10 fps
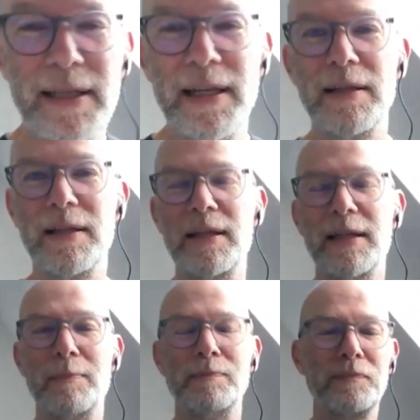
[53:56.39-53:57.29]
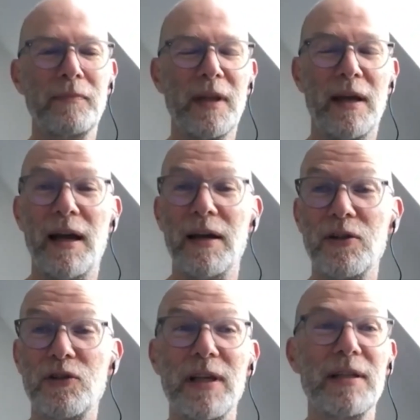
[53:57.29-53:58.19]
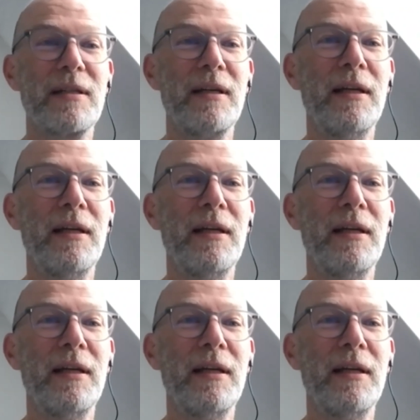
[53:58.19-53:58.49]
The trust.